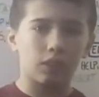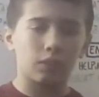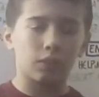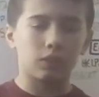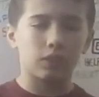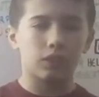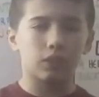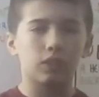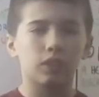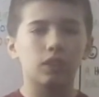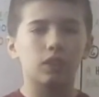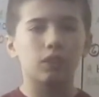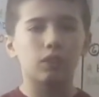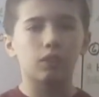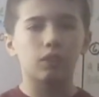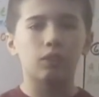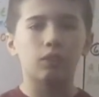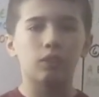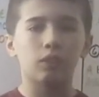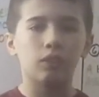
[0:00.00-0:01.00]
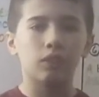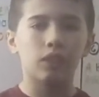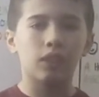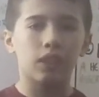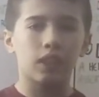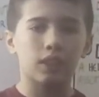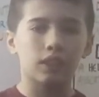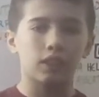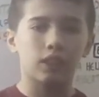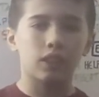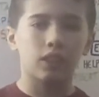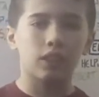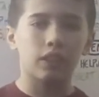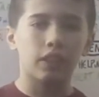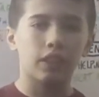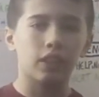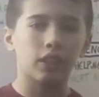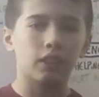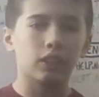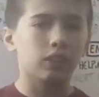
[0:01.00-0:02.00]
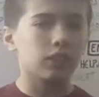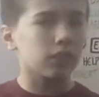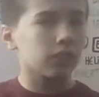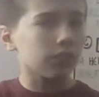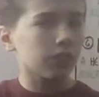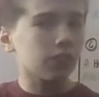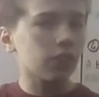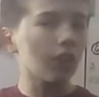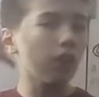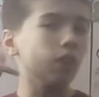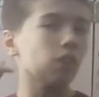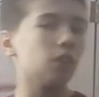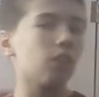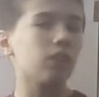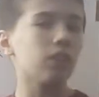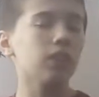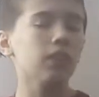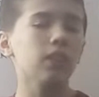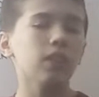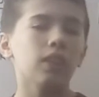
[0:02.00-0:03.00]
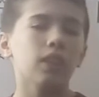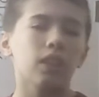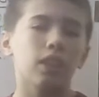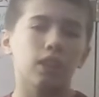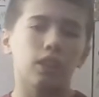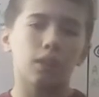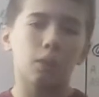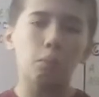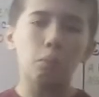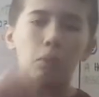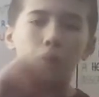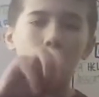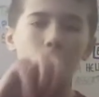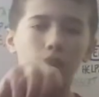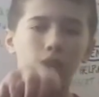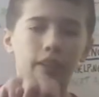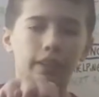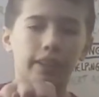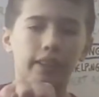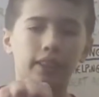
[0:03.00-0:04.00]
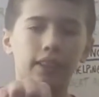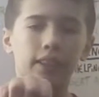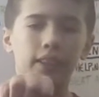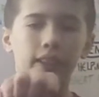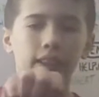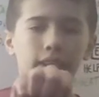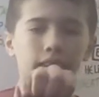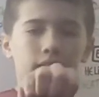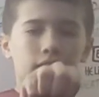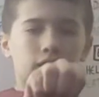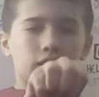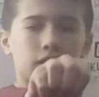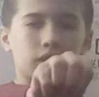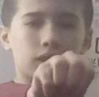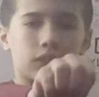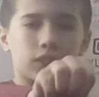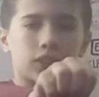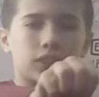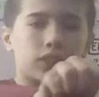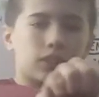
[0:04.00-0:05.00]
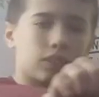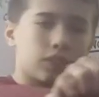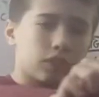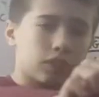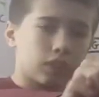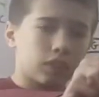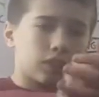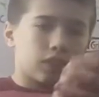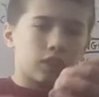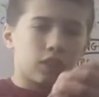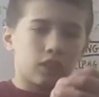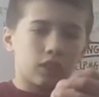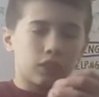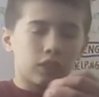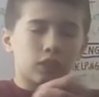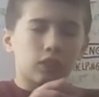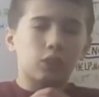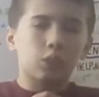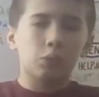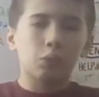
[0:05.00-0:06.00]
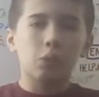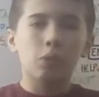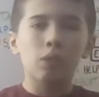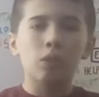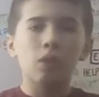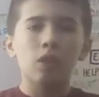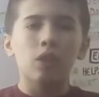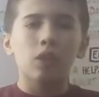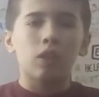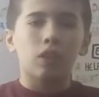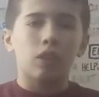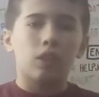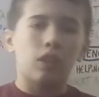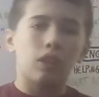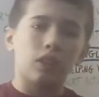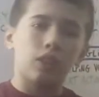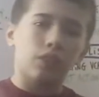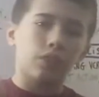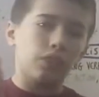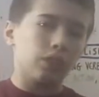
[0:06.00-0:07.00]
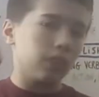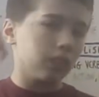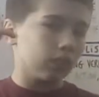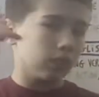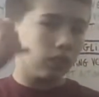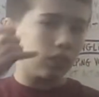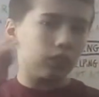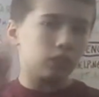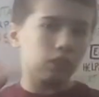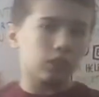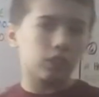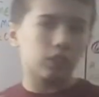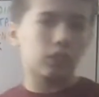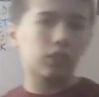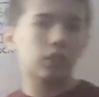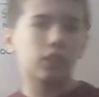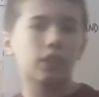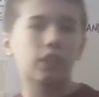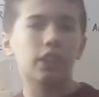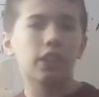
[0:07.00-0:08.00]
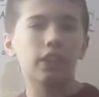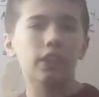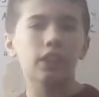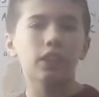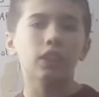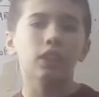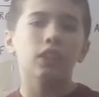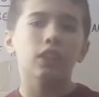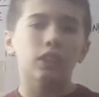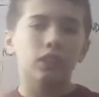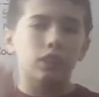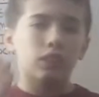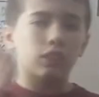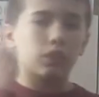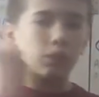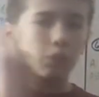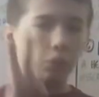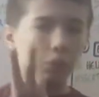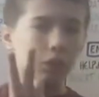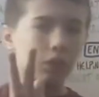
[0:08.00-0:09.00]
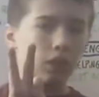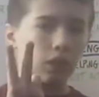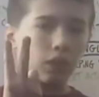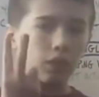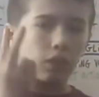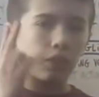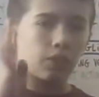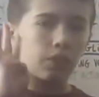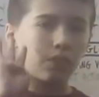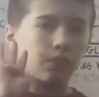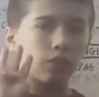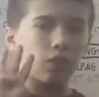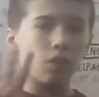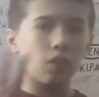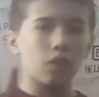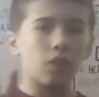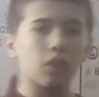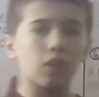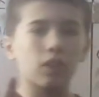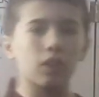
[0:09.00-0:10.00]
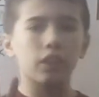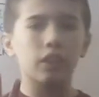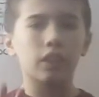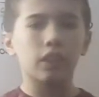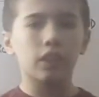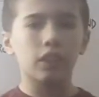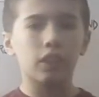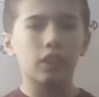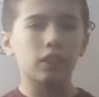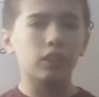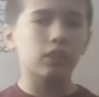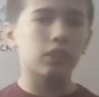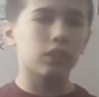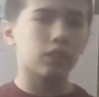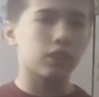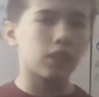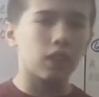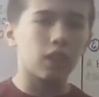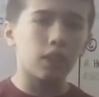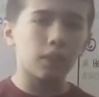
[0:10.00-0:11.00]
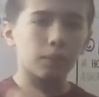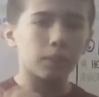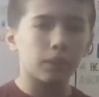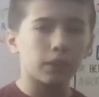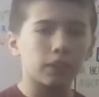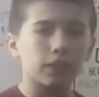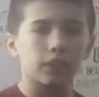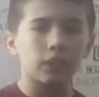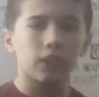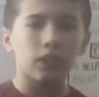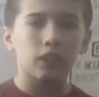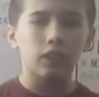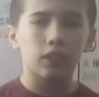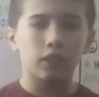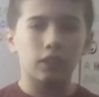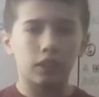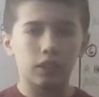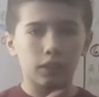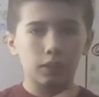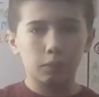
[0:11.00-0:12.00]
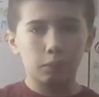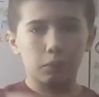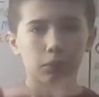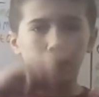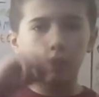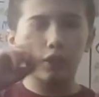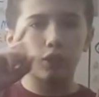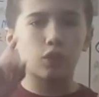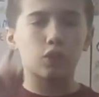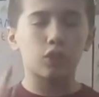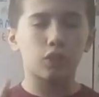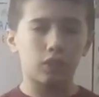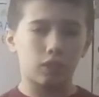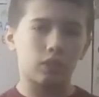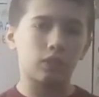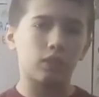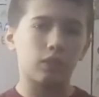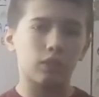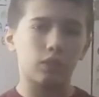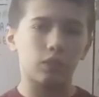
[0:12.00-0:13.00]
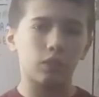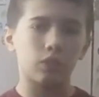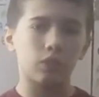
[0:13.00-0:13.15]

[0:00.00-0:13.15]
was known as the land of gold. Mali nation took control of the gold trade. 1240 and established Timbuktu